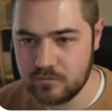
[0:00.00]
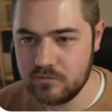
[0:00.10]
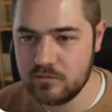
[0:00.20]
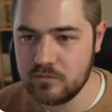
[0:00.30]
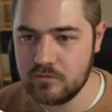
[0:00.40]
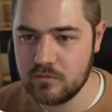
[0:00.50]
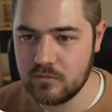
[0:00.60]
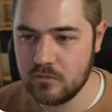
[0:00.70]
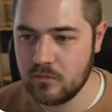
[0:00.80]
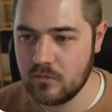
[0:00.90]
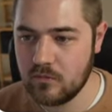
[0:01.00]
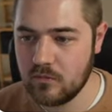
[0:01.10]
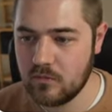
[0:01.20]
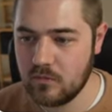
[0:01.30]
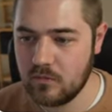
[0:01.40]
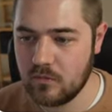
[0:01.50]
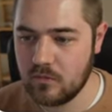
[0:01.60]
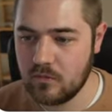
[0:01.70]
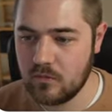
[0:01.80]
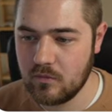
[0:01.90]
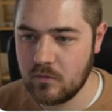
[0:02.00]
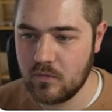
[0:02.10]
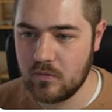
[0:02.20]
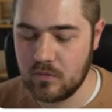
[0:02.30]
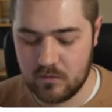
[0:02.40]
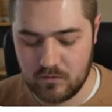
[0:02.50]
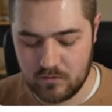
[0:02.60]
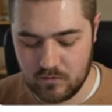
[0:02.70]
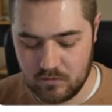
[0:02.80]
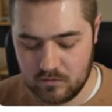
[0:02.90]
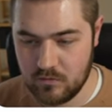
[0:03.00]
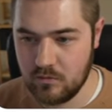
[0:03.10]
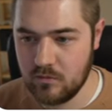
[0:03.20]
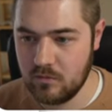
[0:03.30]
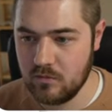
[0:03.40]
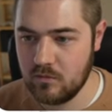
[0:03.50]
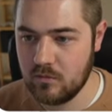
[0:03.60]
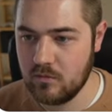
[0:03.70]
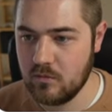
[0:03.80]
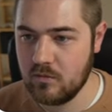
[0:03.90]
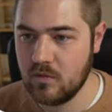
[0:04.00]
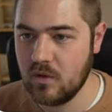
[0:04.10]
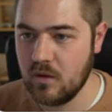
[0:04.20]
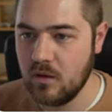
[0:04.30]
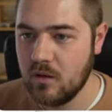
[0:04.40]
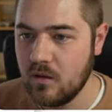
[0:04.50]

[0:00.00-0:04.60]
(silence)